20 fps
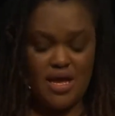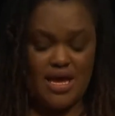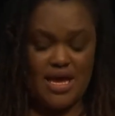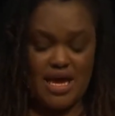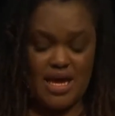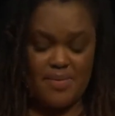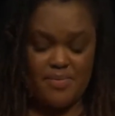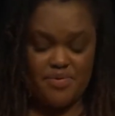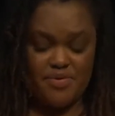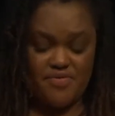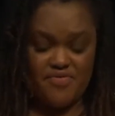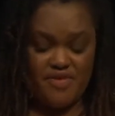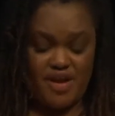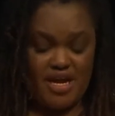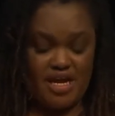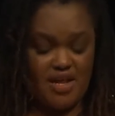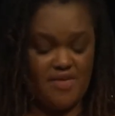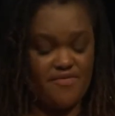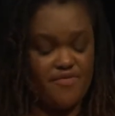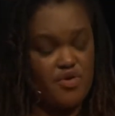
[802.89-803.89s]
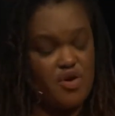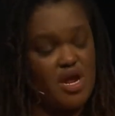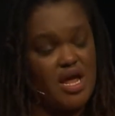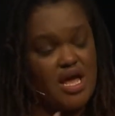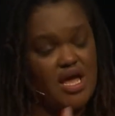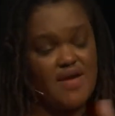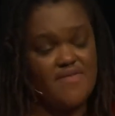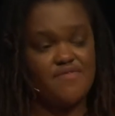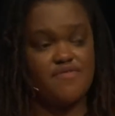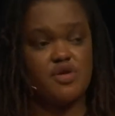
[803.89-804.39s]
and providing for
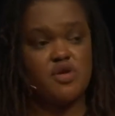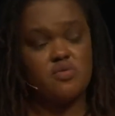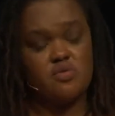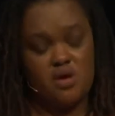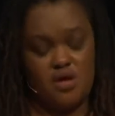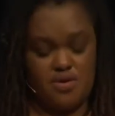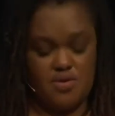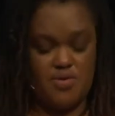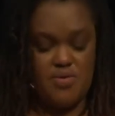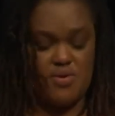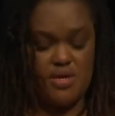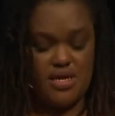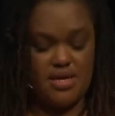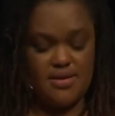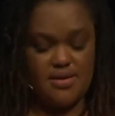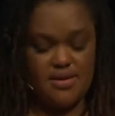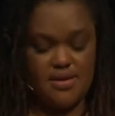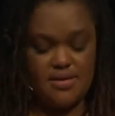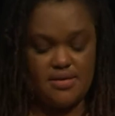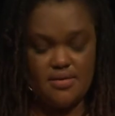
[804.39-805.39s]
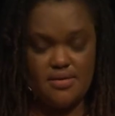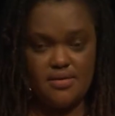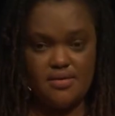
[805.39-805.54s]
everyone who needed.